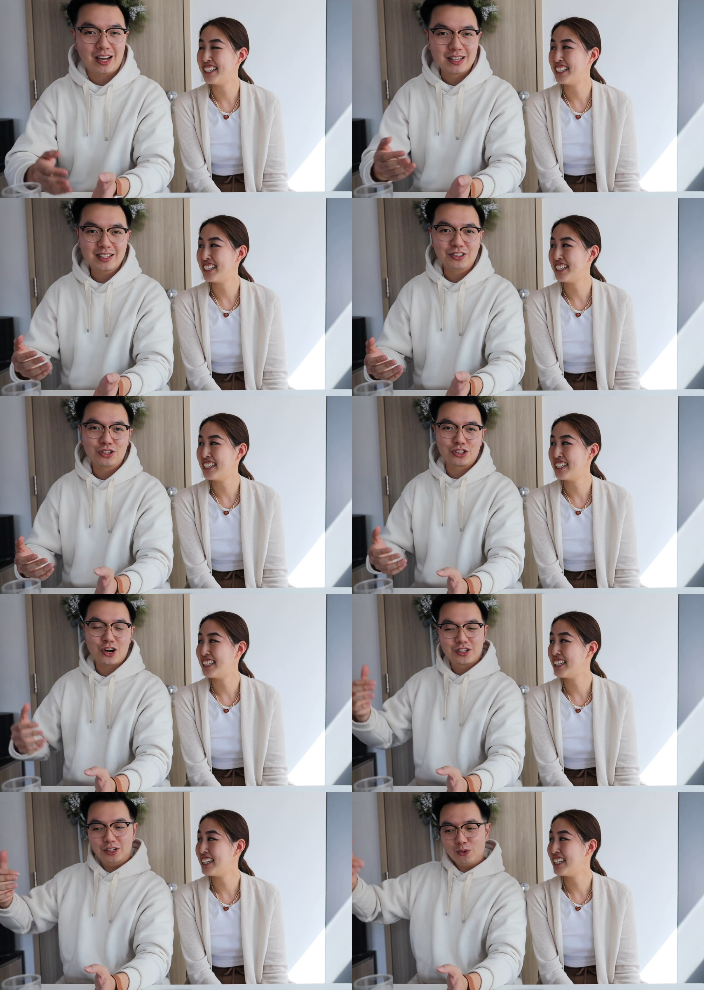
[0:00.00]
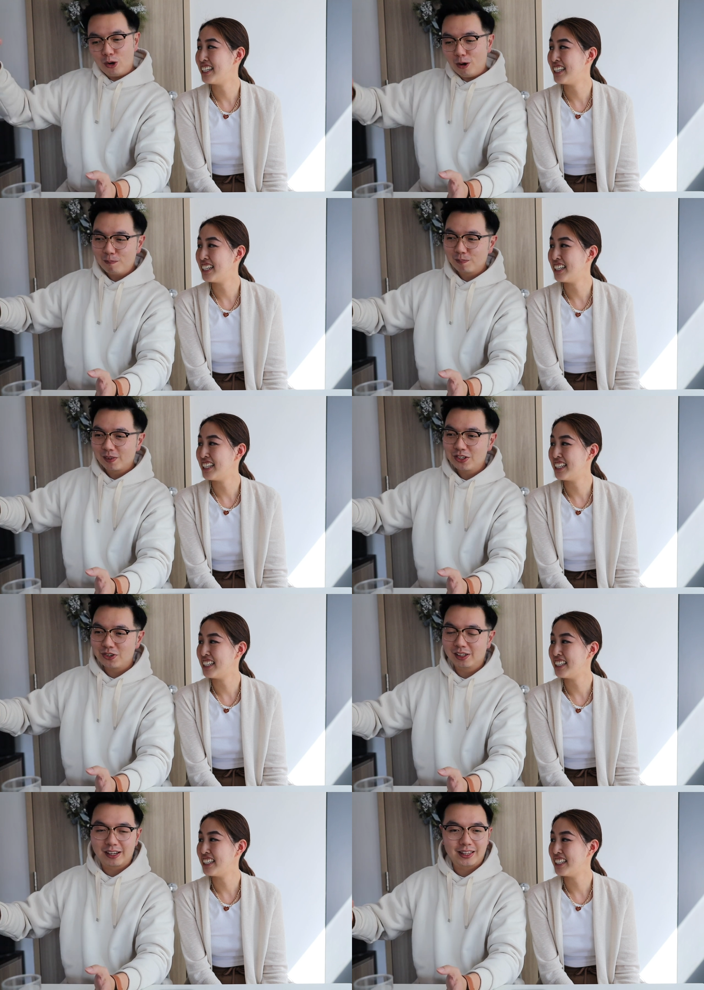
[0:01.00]
Speaker 1: closet and just charge it on the wall.
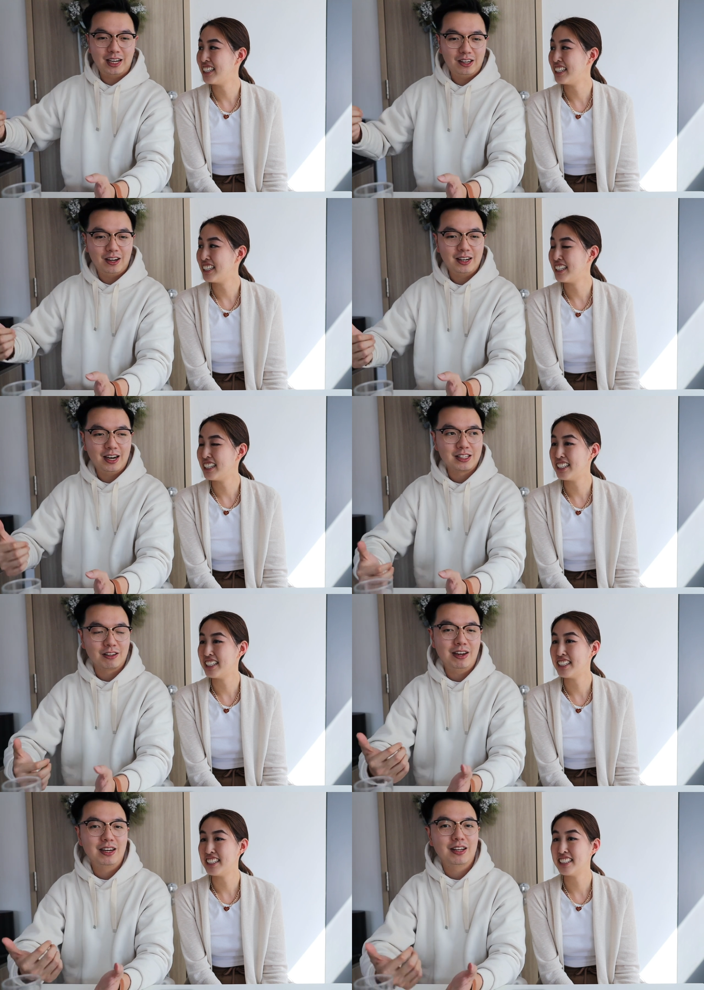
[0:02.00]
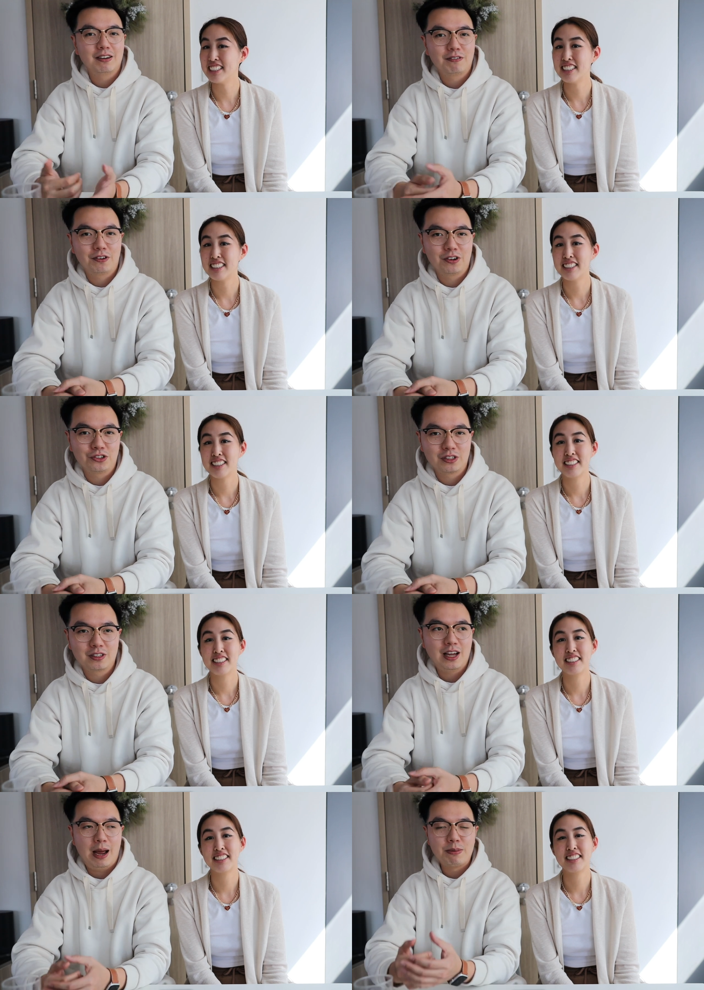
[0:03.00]
So I like that a lot and it's convenient for
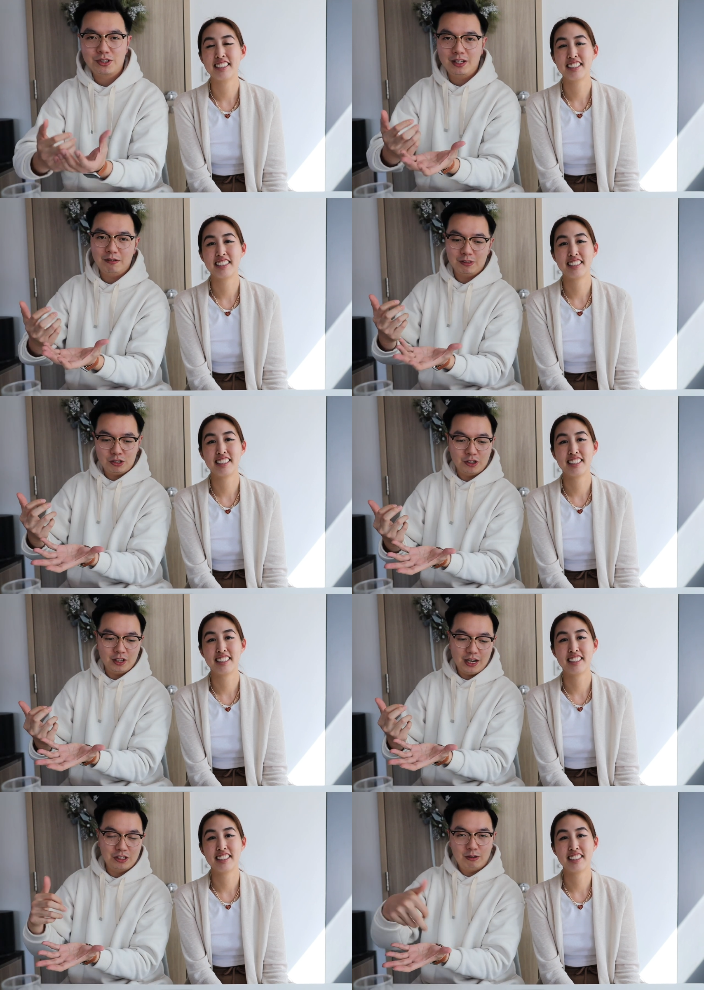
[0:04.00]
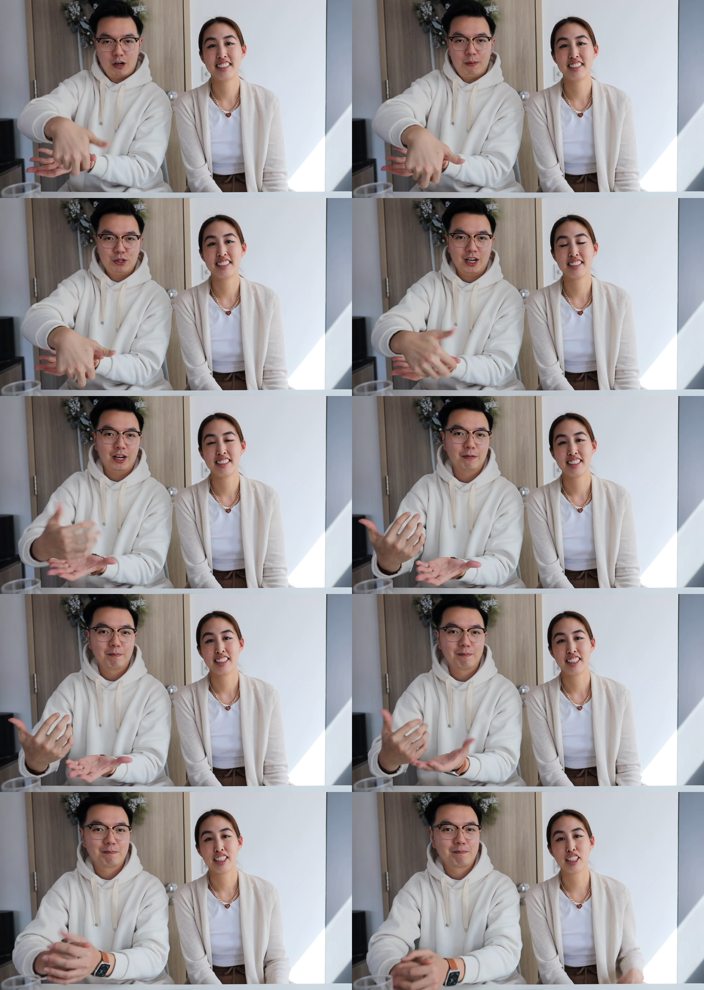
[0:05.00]
just emptying your dirt into the garbage can.
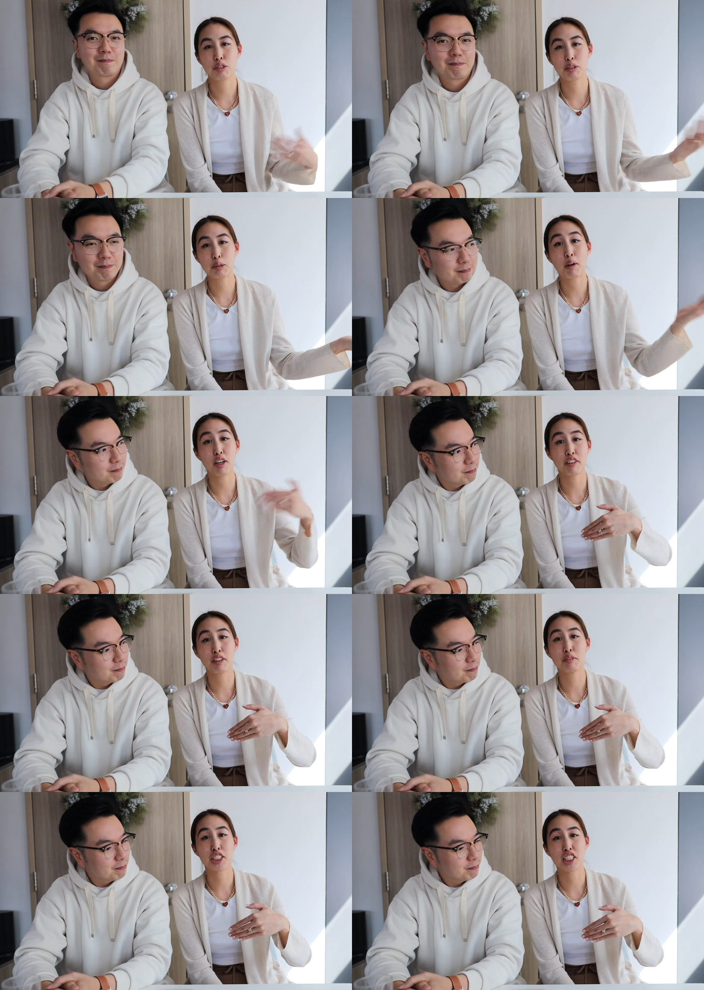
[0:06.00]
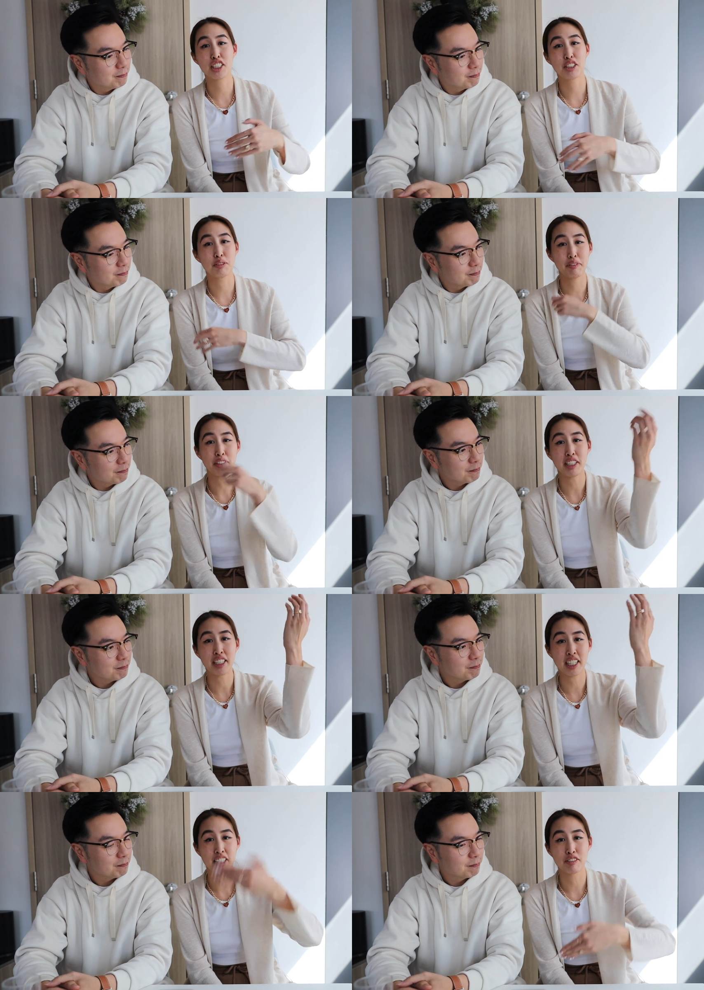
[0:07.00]
Speaker 2: This was part of the wish list when
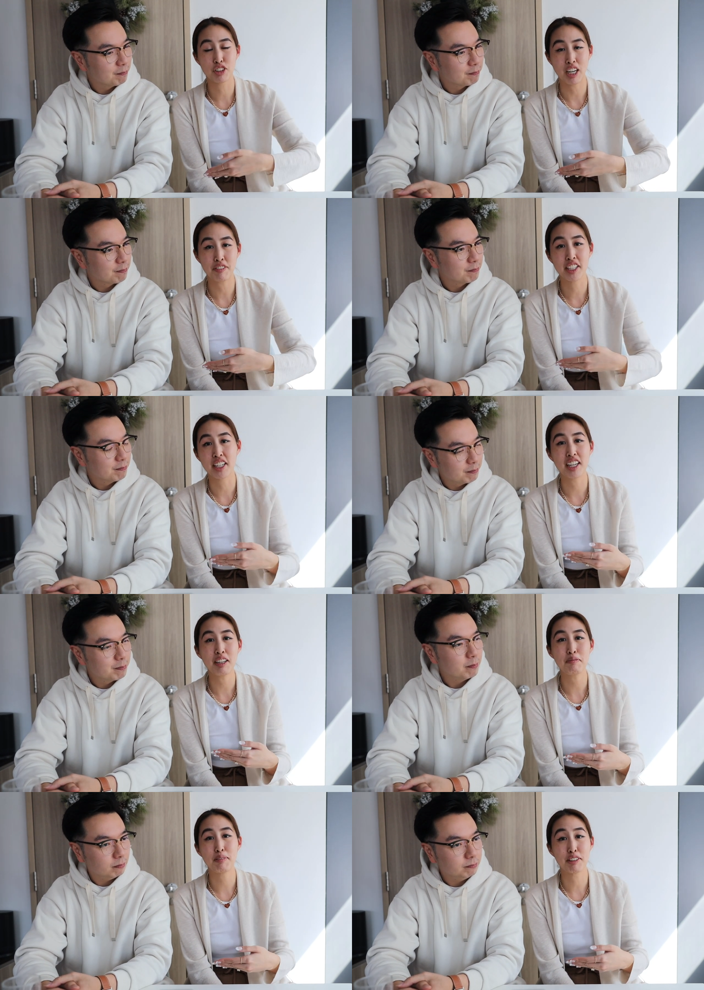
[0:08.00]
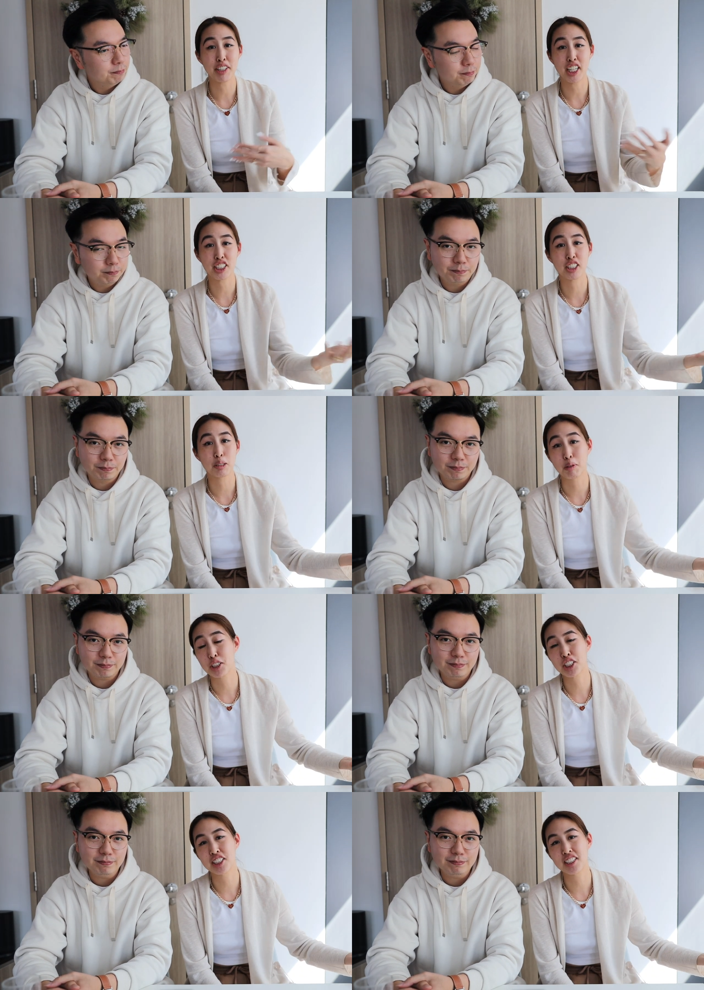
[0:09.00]
we kind of drafted it up, but we actually just
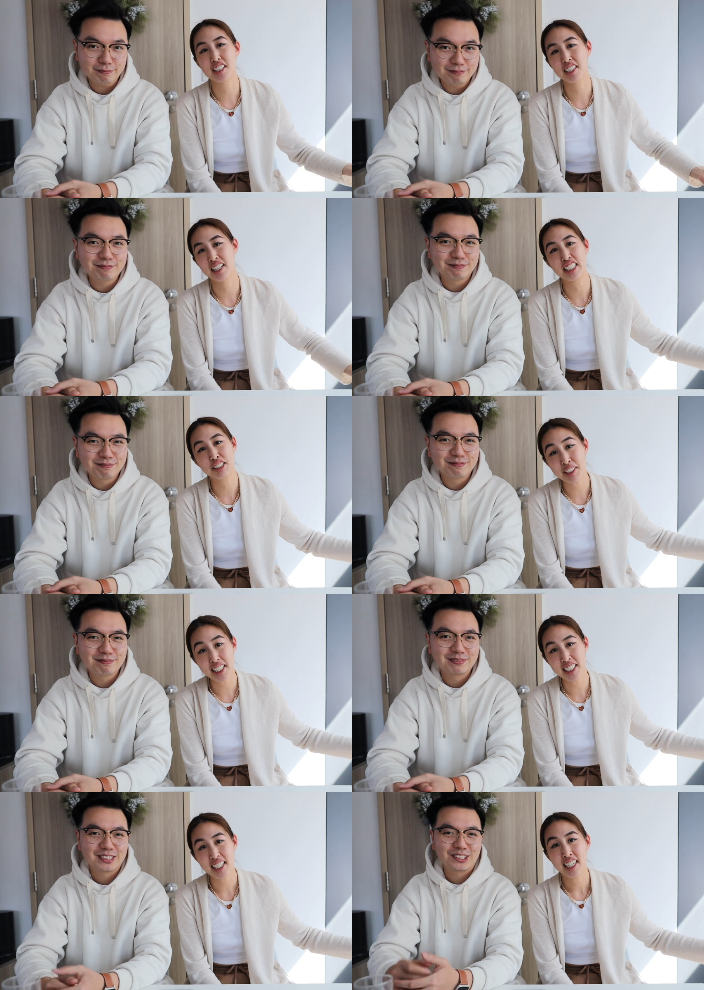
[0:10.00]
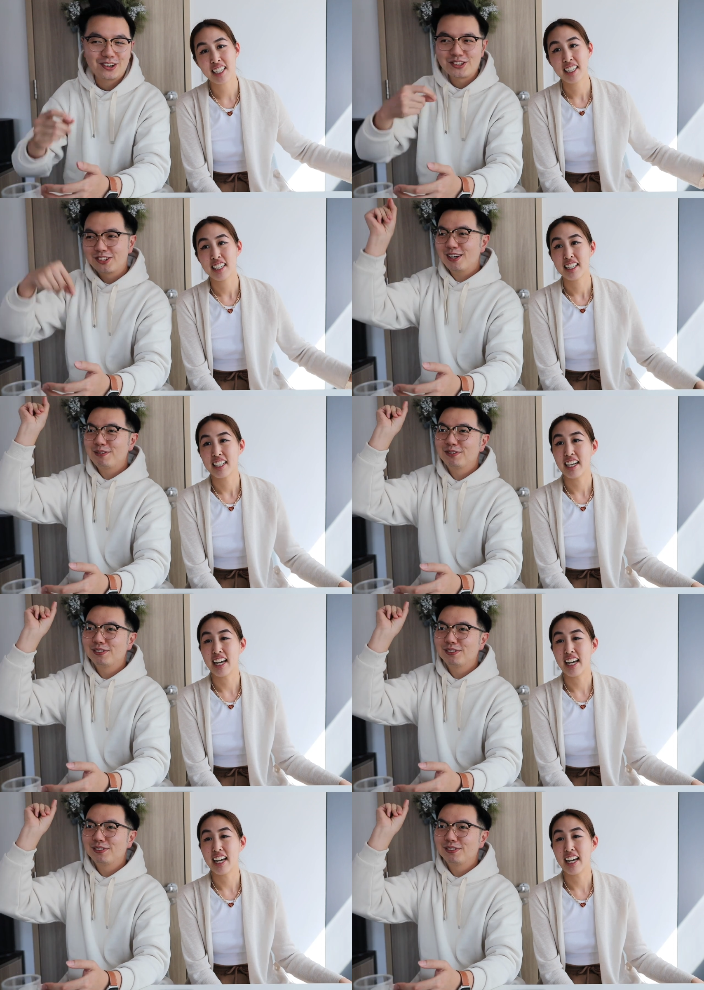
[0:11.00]
purchased it last week. Cross it off.